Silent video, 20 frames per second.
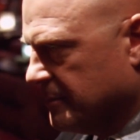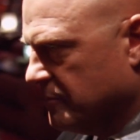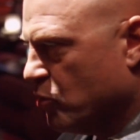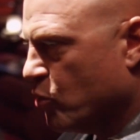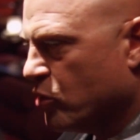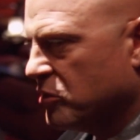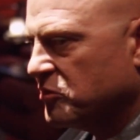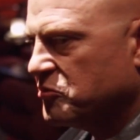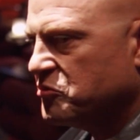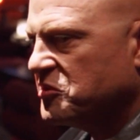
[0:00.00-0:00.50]

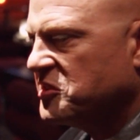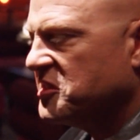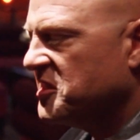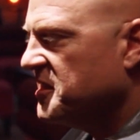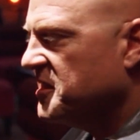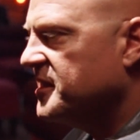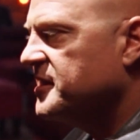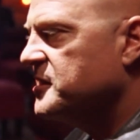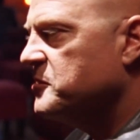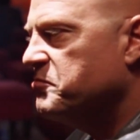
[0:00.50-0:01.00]
more interested
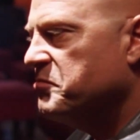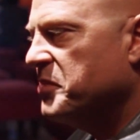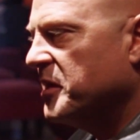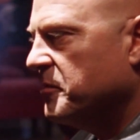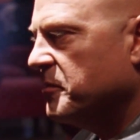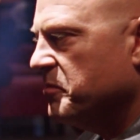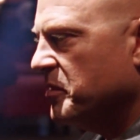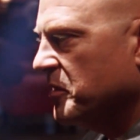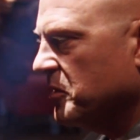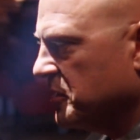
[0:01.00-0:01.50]
in his
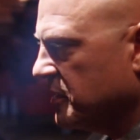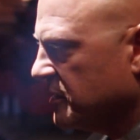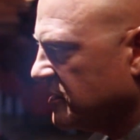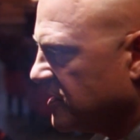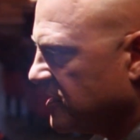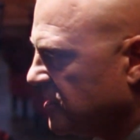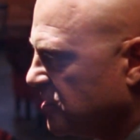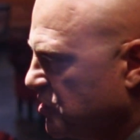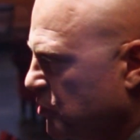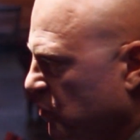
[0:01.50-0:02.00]
big buildings
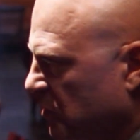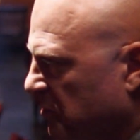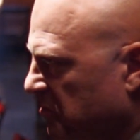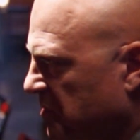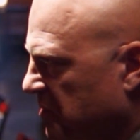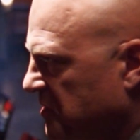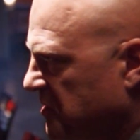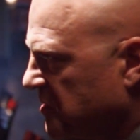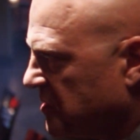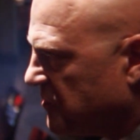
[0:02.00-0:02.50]
than doing
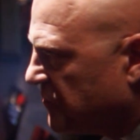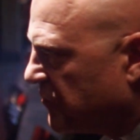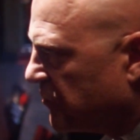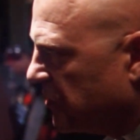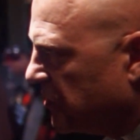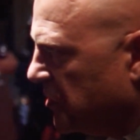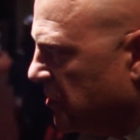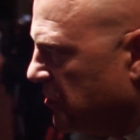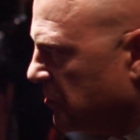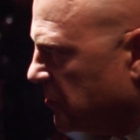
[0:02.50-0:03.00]
business for
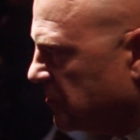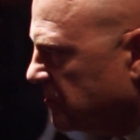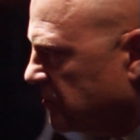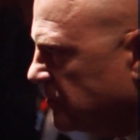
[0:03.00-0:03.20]
you.